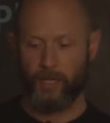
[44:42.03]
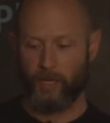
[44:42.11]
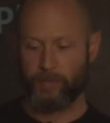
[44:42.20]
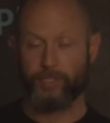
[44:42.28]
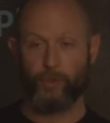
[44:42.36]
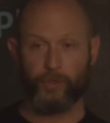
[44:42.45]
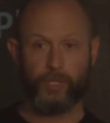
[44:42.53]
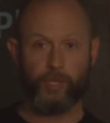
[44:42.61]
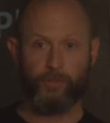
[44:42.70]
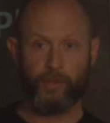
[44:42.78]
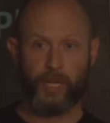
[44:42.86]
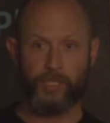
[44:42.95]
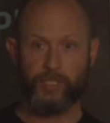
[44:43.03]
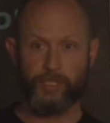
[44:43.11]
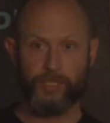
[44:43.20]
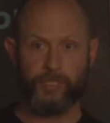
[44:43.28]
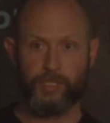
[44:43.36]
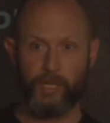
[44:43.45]
D810. still with Q
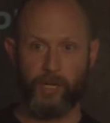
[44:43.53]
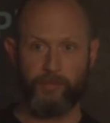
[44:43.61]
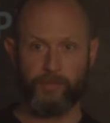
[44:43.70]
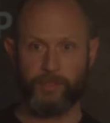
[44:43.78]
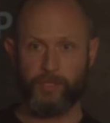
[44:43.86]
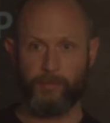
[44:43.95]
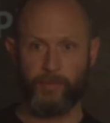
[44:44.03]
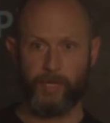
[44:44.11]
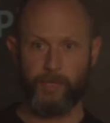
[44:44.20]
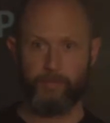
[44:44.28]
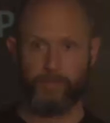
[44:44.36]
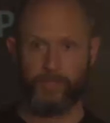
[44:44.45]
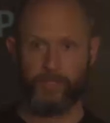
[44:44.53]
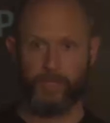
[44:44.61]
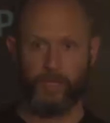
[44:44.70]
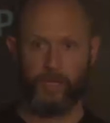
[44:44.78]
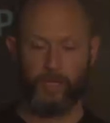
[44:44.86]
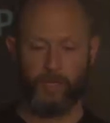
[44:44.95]
flashes and stuff, and sometimes
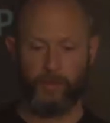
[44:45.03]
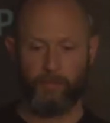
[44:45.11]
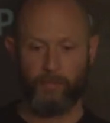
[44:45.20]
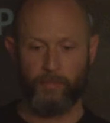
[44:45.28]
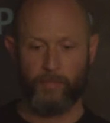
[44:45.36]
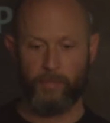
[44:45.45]
um,